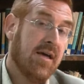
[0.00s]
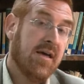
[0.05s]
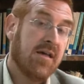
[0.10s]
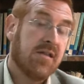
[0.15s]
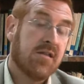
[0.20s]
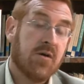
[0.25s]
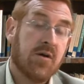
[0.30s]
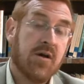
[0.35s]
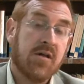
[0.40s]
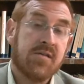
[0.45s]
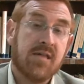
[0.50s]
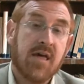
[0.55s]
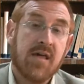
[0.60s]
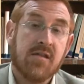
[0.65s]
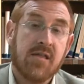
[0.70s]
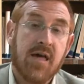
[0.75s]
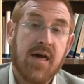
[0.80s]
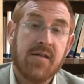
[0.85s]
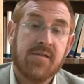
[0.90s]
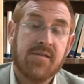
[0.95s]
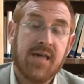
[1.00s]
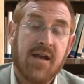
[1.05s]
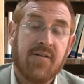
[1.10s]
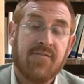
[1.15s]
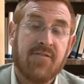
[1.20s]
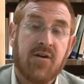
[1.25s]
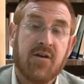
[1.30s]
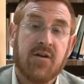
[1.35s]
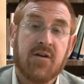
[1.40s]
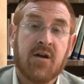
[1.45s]
is not a
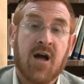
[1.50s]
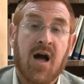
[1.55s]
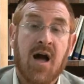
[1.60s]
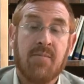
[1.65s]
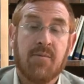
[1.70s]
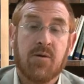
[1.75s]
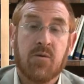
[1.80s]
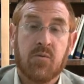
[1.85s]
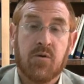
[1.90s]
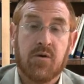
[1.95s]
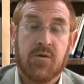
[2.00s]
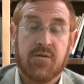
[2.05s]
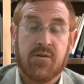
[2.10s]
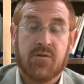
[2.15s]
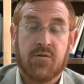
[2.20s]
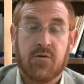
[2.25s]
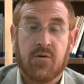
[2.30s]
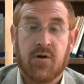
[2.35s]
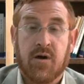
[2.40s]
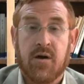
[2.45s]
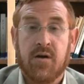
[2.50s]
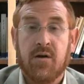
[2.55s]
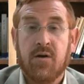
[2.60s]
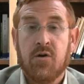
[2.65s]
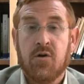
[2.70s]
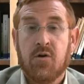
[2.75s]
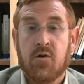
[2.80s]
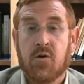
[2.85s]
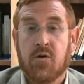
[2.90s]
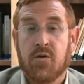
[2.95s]
very common word in Torah
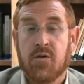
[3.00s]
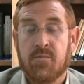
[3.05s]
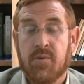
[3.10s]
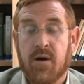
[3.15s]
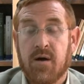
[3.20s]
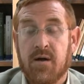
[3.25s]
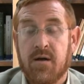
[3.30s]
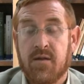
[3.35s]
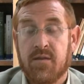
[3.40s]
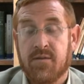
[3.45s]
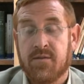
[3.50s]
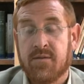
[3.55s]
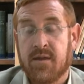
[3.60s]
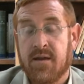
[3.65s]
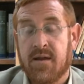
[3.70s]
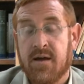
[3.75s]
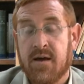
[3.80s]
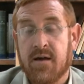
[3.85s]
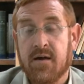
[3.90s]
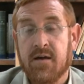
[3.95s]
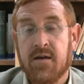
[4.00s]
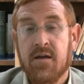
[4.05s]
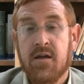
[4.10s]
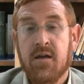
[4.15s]
or in the Tanakh.